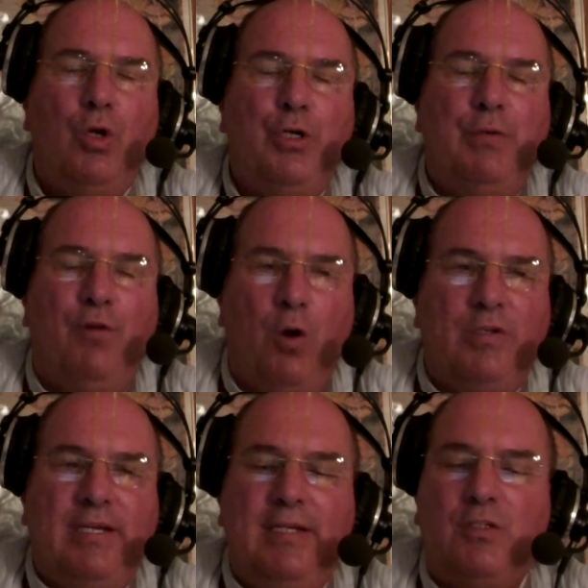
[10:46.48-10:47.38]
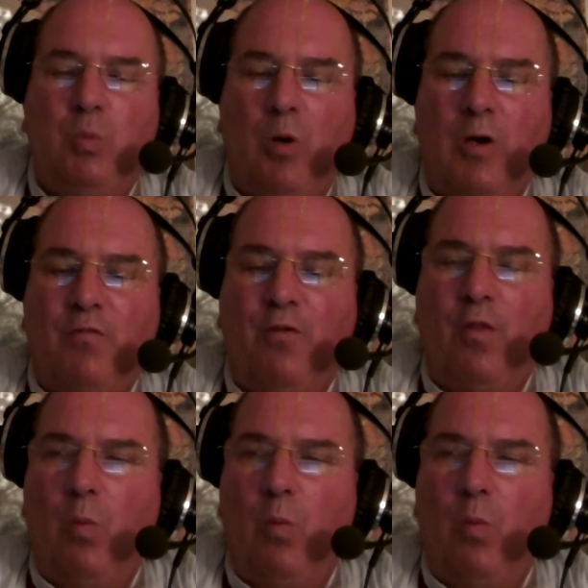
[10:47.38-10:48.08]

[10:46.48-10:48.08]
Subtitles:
Devotees work for the